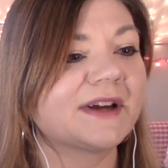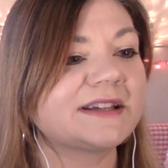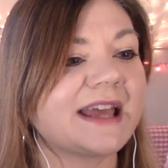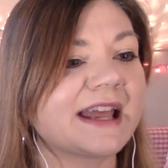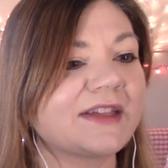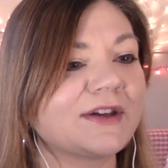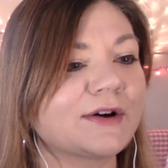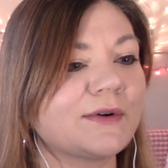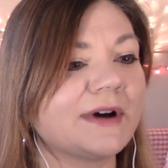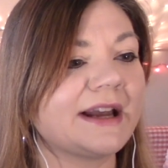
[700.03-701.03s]
taking the
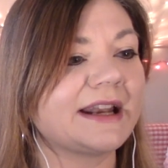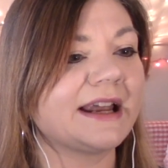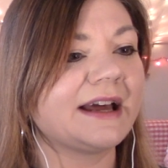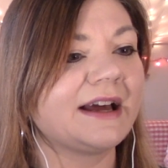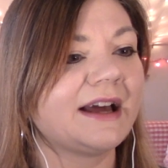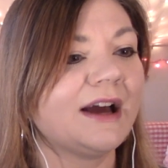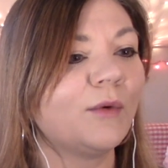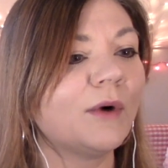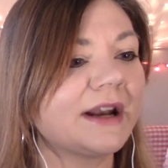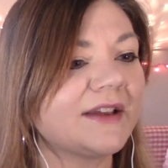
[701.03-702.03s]
coin.
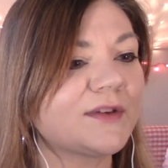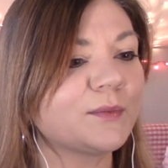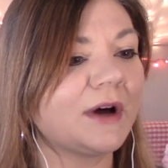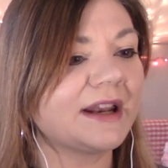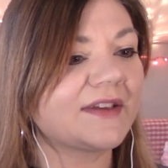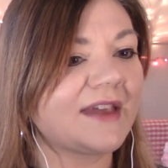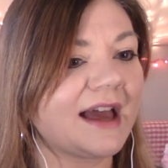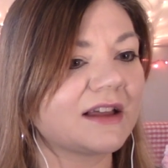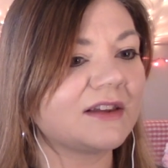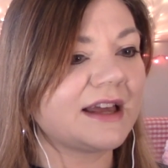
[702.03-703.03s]
What is what
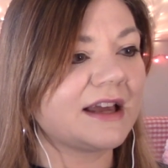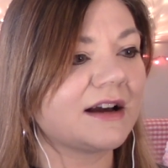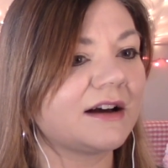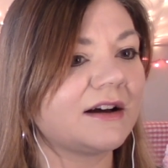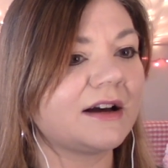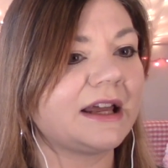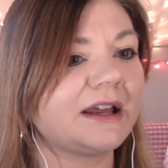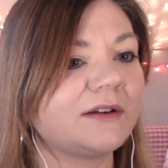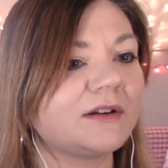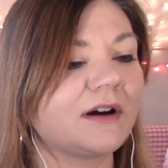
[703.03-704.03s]
exactly? It
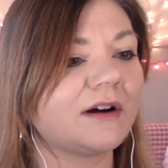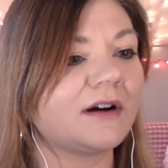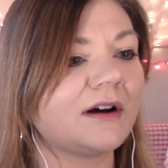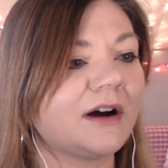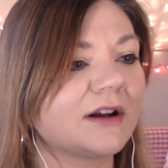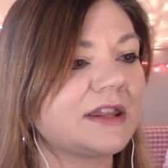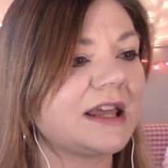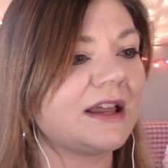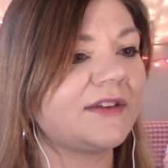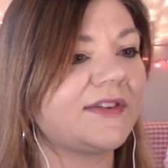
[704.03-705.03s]
eh, are
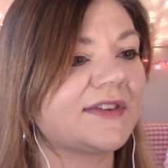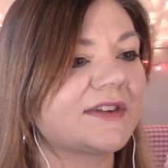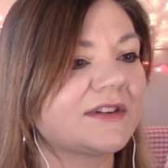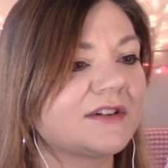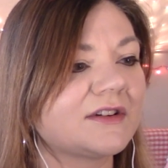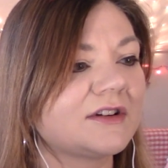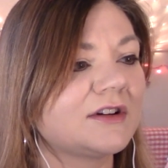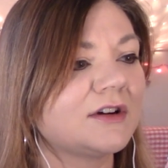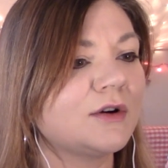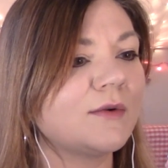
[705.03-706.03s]
these?
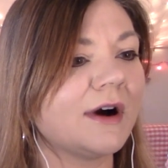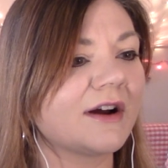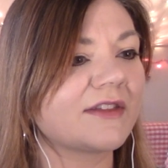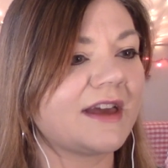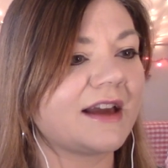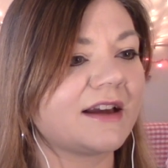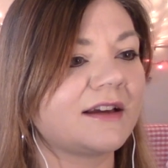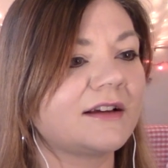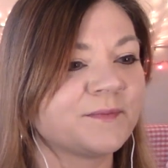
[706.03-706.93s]
Who are they?